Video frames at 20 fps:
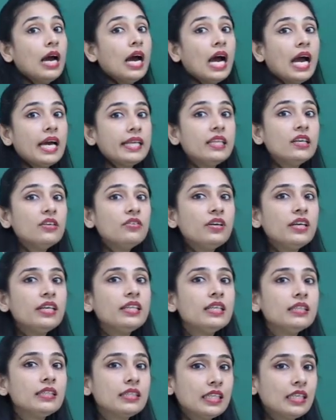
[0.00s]
Either way
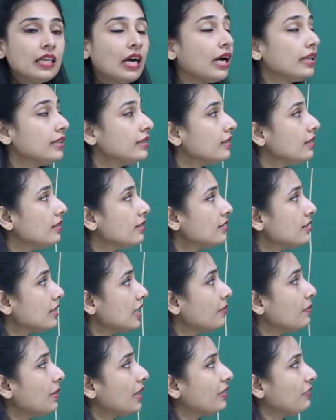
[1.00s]
the answer is
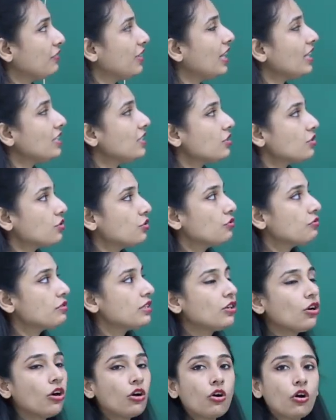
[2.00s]
same, but we are just
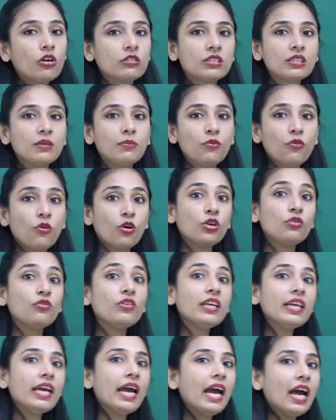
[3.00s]
using our concept what
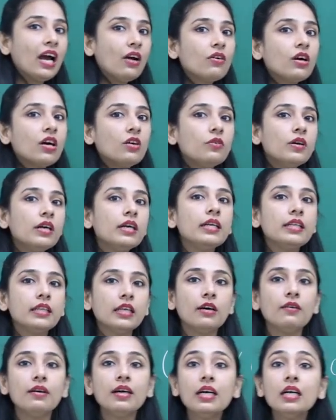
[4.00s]
we have covered in
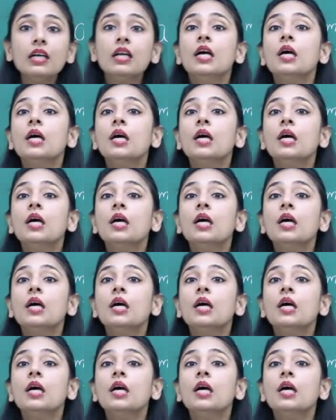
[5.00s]
our